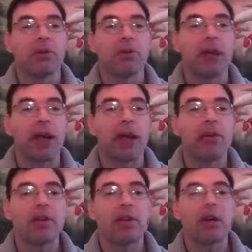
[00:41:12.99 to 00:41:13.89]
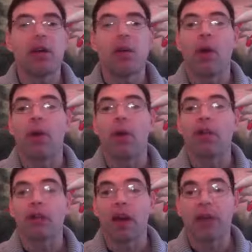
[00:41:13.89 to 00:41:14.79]
Your age and
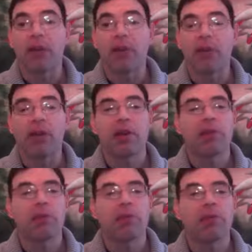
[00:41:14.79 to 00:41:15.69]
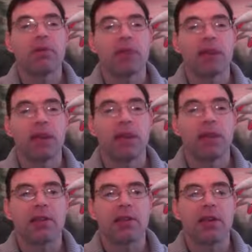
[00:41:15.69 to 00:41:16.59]
what type of progesterone
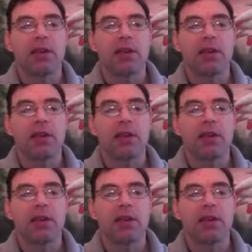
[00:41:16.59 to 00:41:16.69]
dictates